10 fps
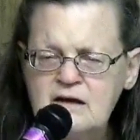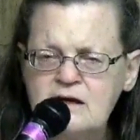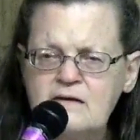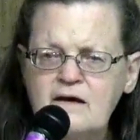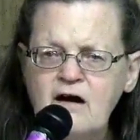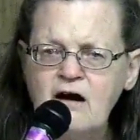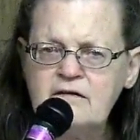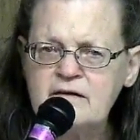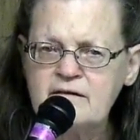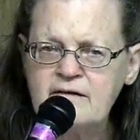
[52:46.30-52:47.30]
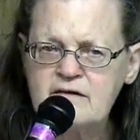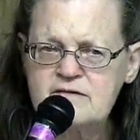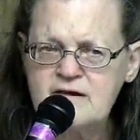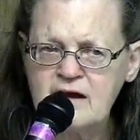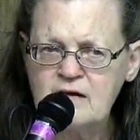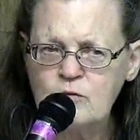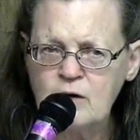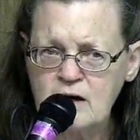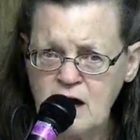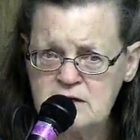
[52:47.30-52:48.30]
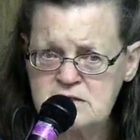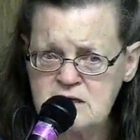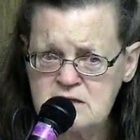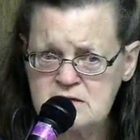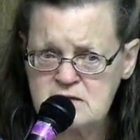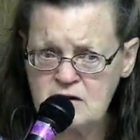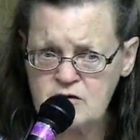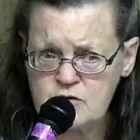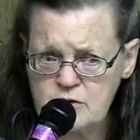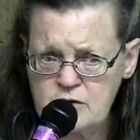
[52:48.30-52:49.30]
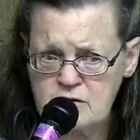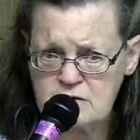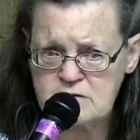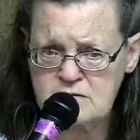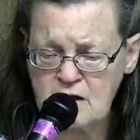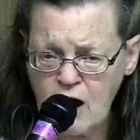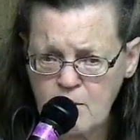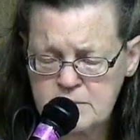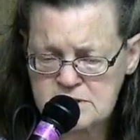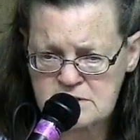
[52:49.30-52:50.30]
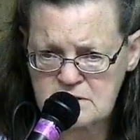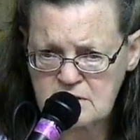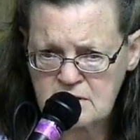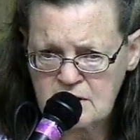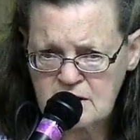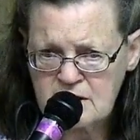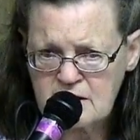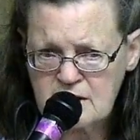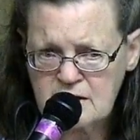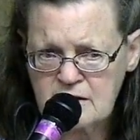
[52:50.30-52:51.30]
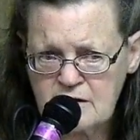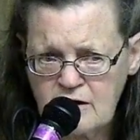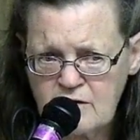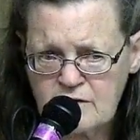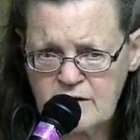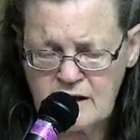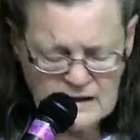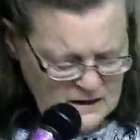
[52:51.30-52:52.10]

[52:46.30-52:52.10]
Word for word: did in the garden. They're saying what God says is not true. It's the opposite. You know that,